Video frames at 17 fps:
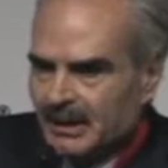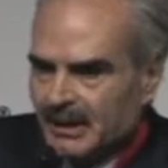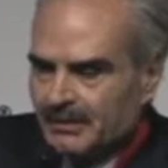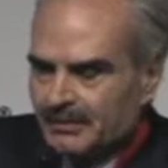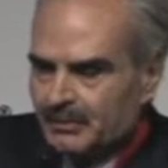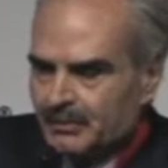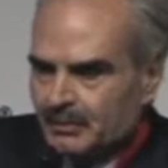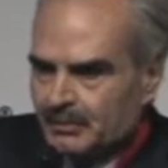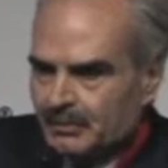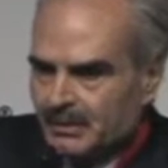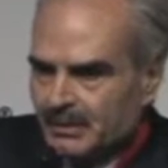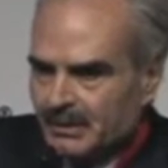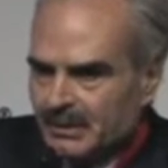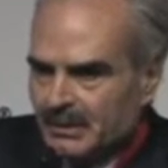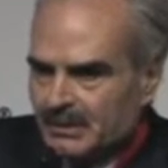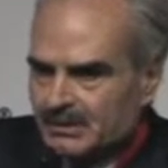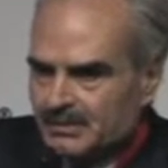up to 2
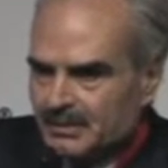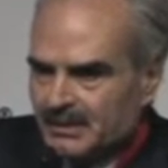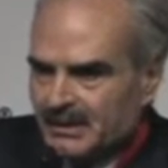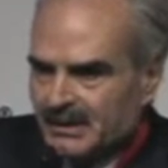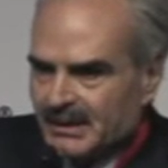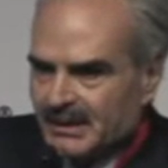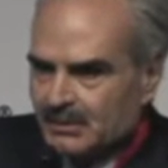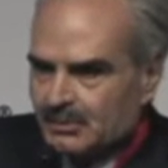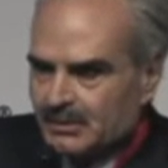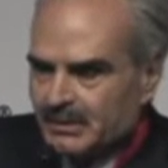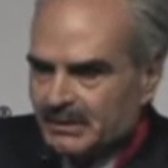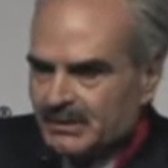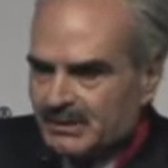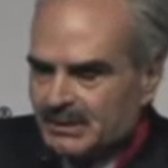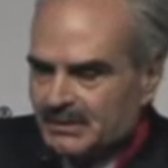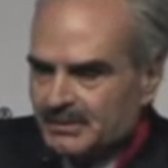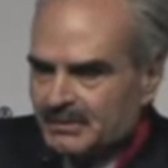years, but
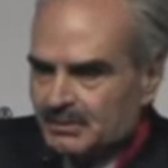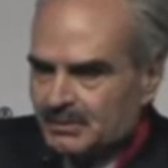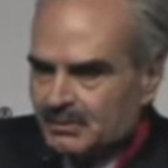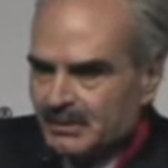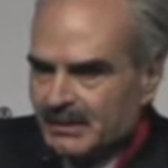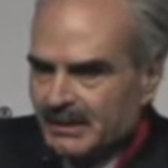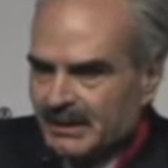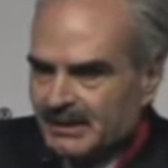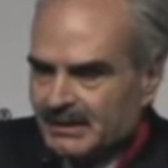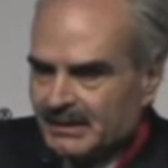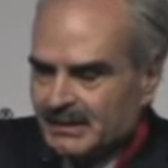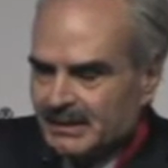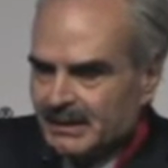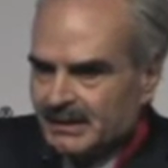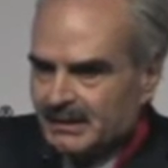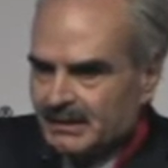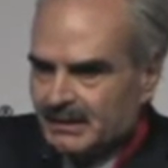actually seems to
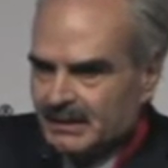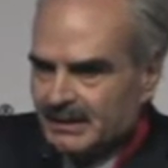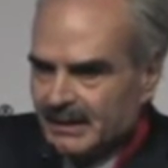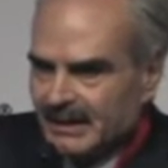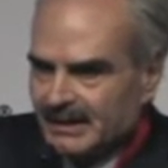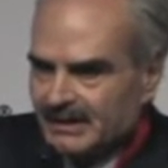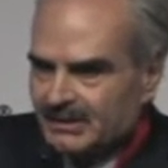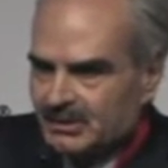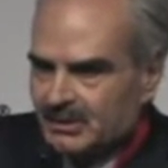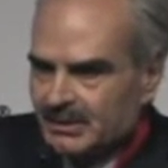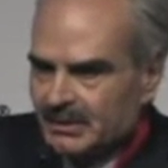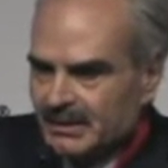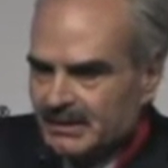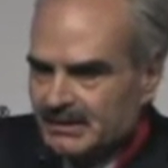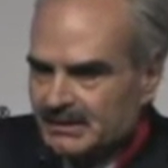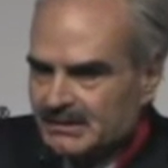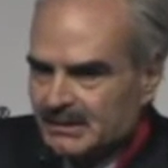get larger
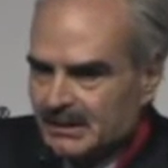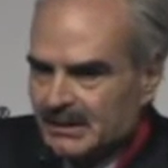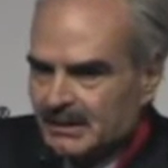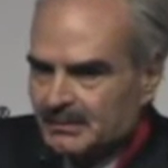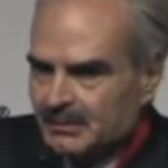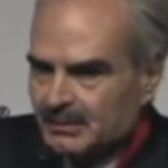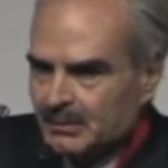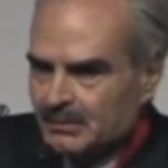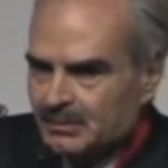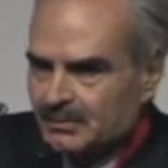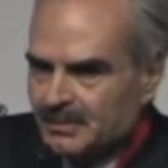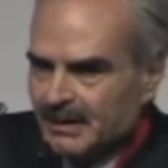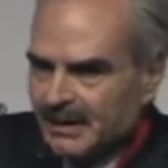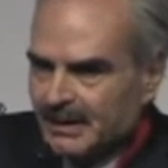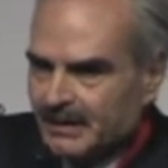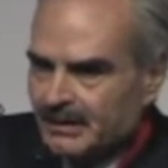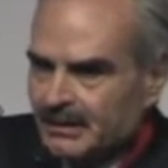as time goes
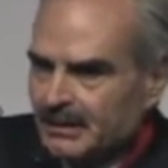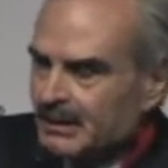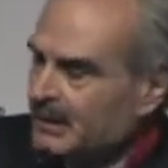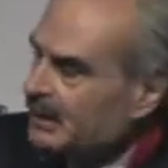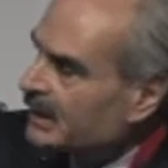by.